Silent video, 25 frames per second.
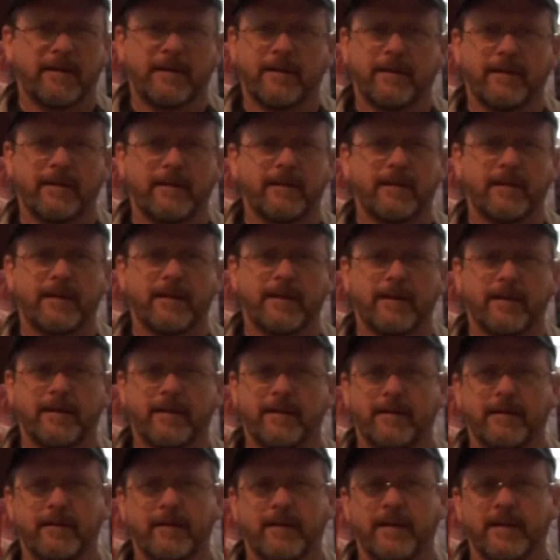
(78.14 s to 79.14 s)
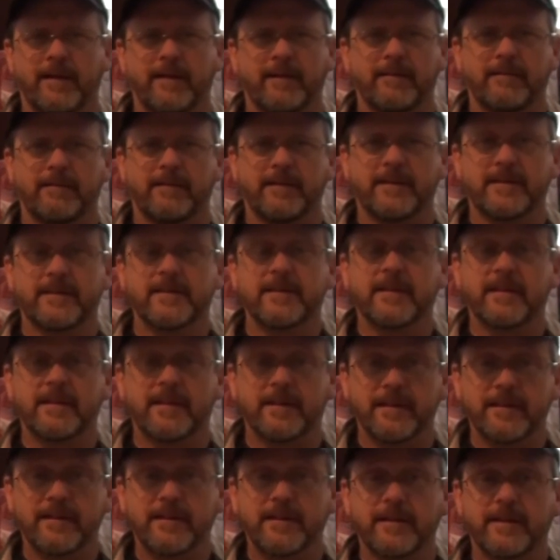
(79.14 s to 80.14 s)

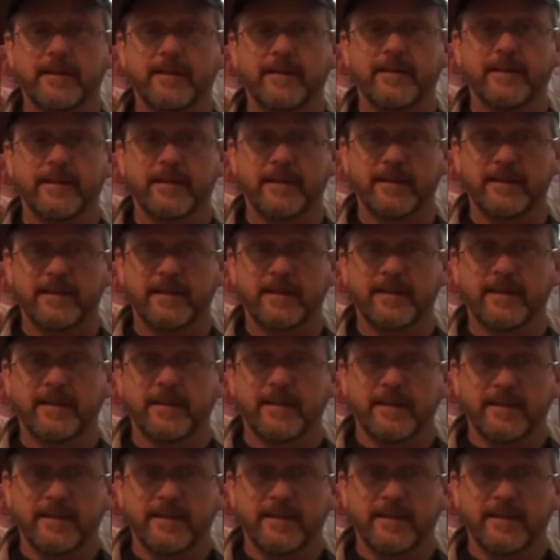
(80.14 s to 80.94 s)
(silent)